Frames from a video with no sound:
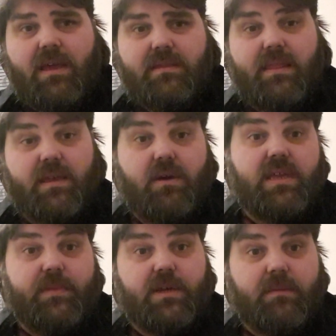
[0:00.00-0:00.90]
Then they go,
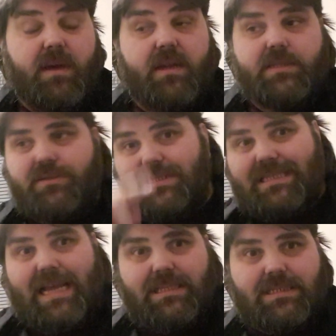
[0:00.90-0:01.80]
yeah, but look at mine. It's got these
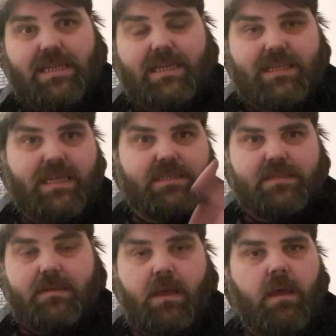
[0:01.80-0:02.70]
dancing LEDs.
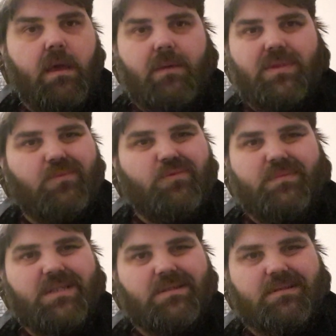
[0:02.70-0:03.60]
And I'm like, well,
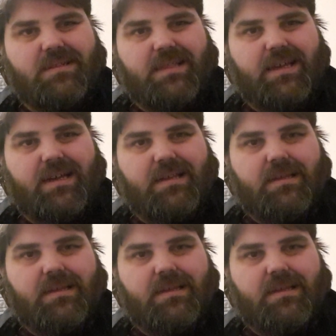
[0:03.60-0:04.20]
mine don't look like